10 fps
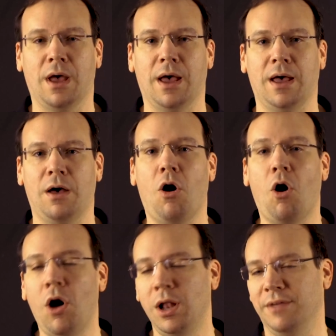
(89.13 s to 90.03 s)
uh,
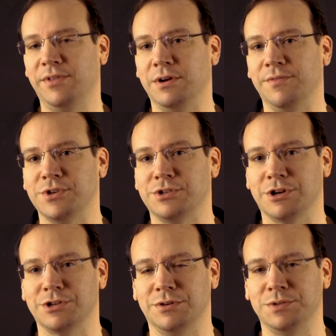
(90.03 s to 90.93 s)
all of their
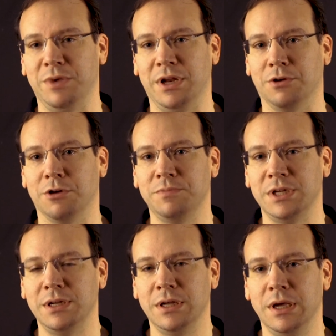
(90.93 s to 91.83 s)
infrastructure has been
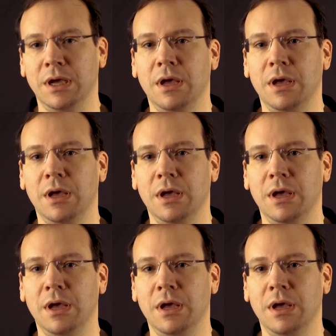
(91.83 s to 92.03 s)
encrypted,